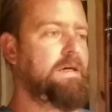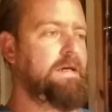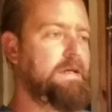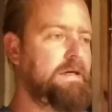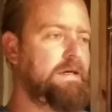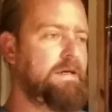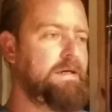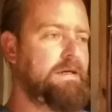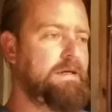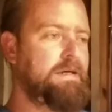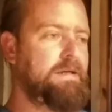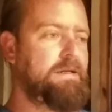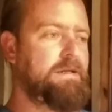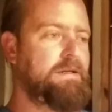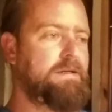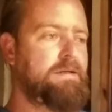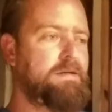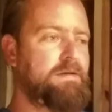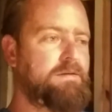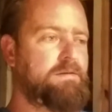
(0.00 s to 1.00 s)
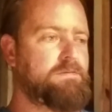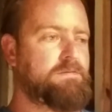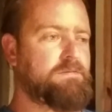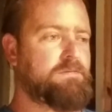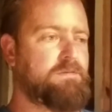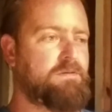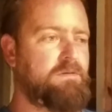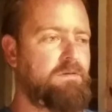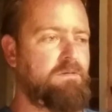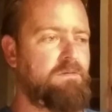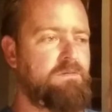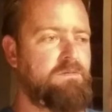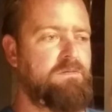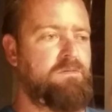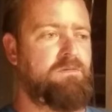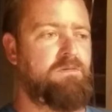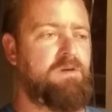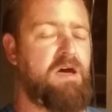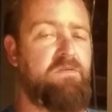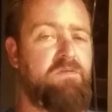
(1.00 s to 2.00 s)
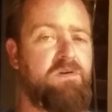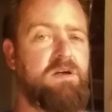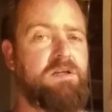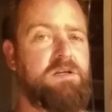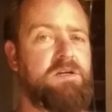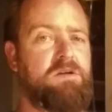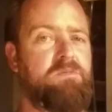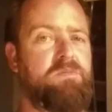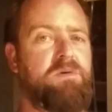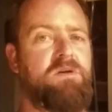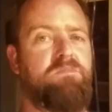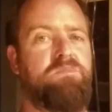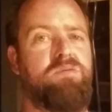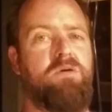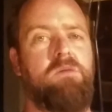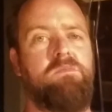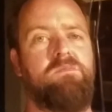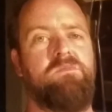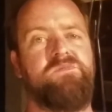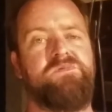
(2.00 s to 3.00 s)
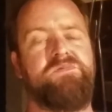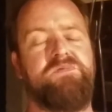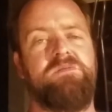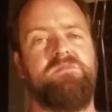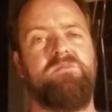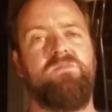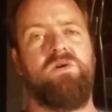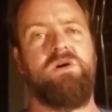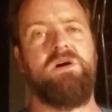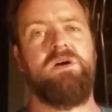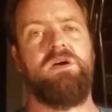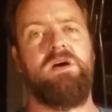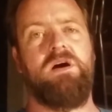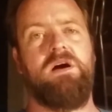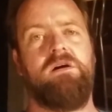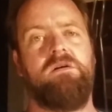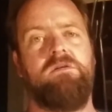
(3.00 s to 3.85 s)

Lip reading: and having a little bit of problems with my